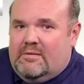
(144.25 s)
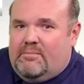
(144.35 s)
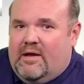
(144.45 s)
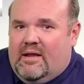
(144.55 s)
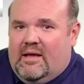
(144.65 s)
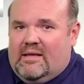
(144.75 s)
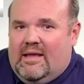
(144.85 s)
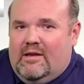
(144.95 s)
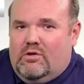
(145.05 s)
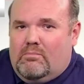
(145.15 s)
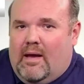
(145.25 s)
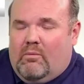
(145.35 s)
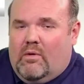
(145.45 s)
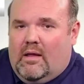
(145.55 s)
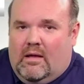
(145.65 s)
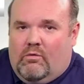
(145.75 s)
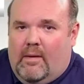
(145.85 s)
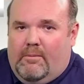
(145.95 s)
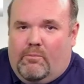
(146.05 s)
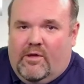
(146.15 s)
But again, you might want to
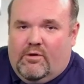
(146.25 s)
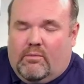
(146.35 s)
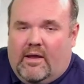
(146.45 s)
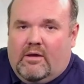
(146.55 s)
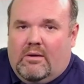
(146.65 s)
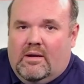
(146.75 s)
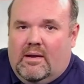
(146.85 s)
equip them with a raincoat